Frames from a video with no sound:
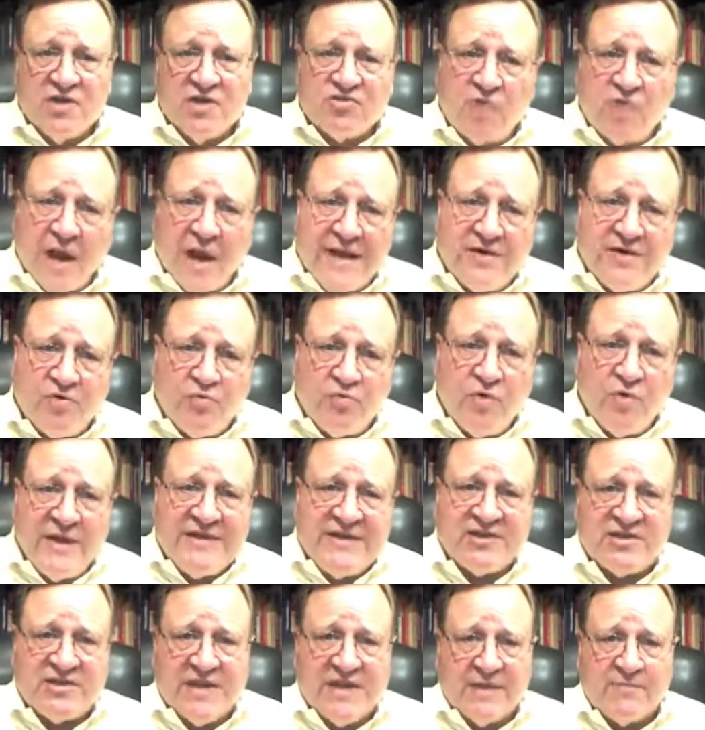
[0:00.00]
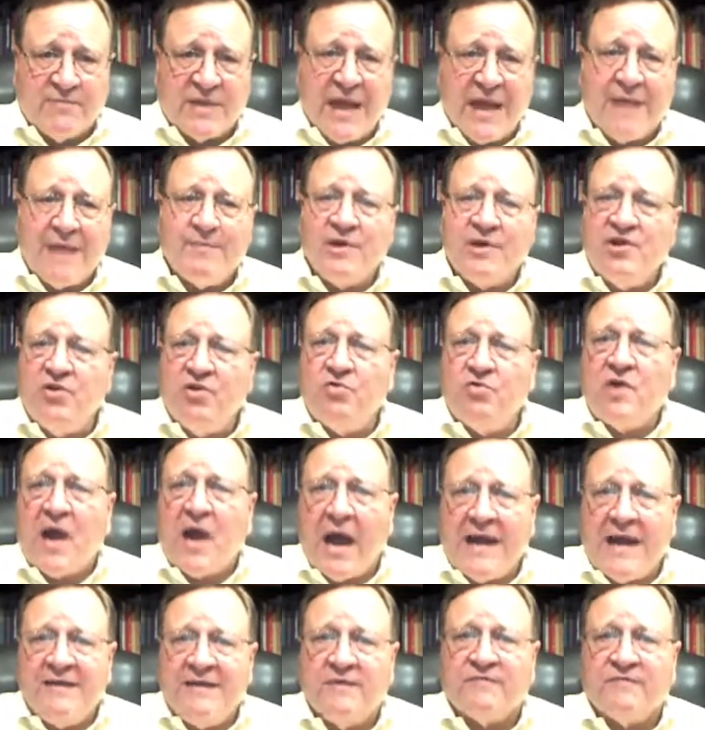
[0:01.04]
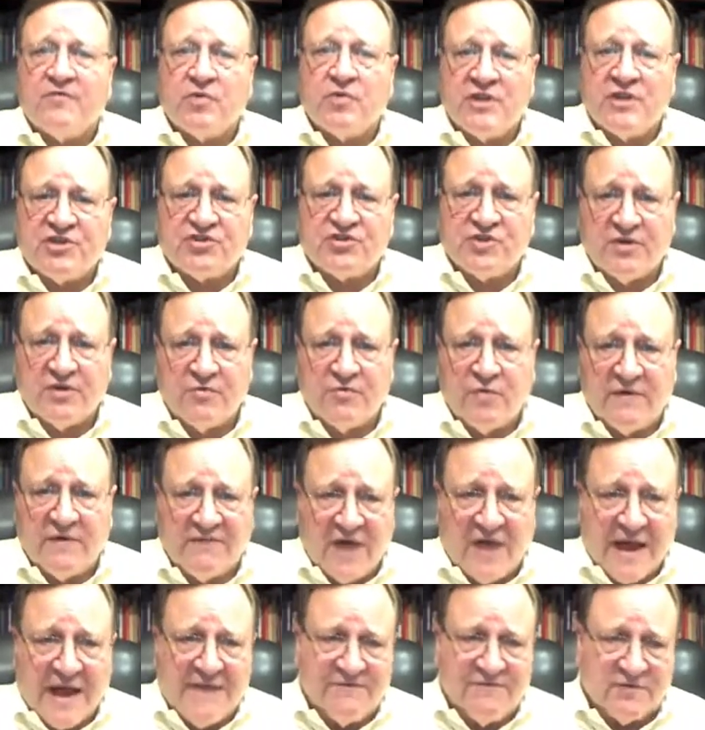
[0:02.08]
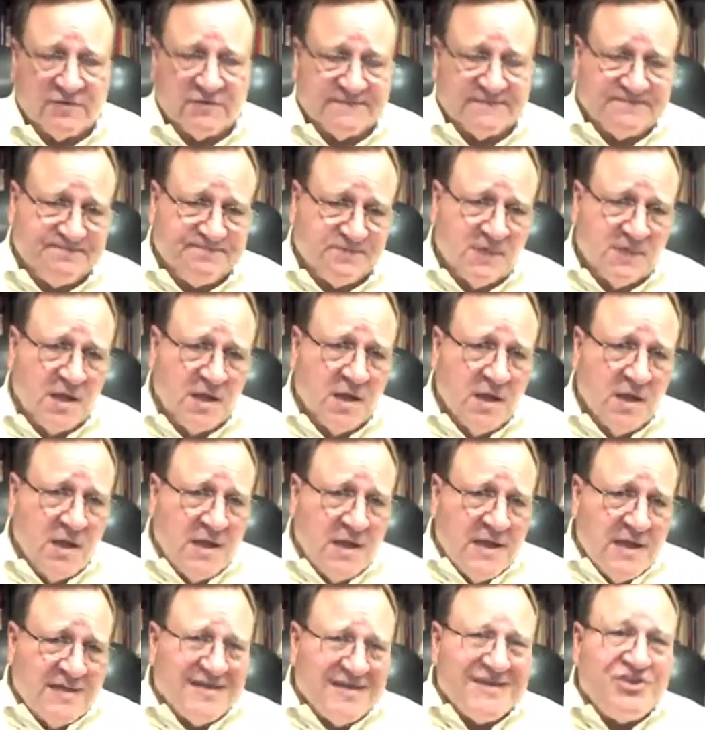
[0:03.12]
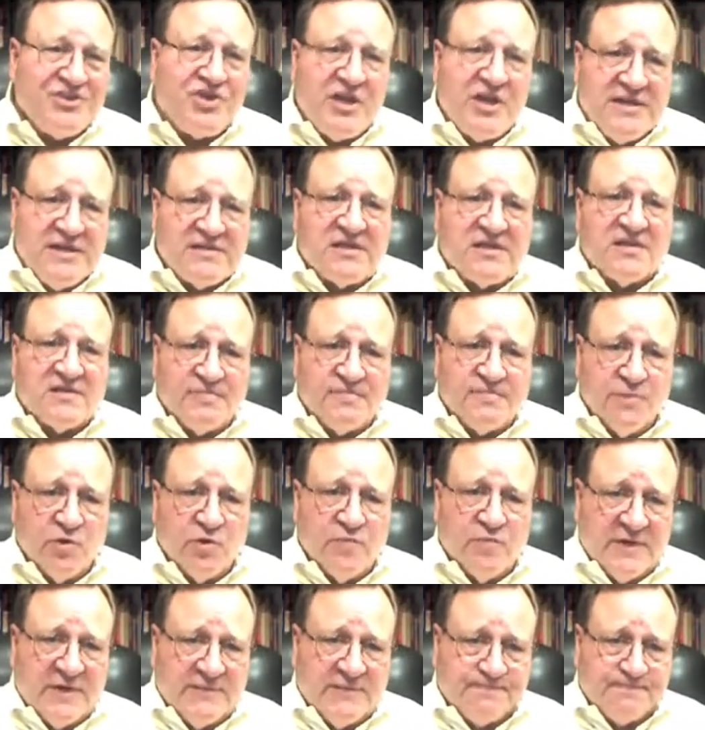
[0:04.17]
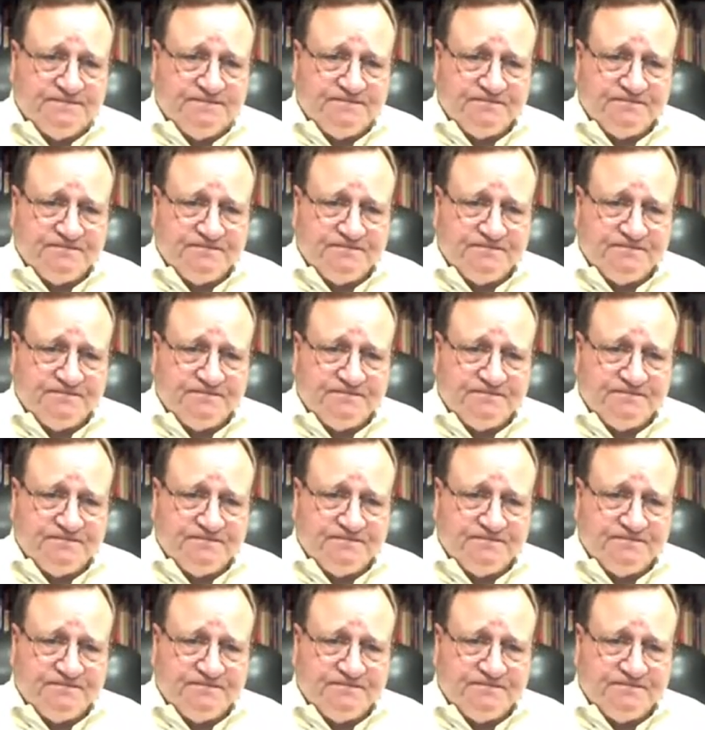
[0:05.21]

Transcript: trying to reach them came a new kind of Christian revival, the Jesus movement.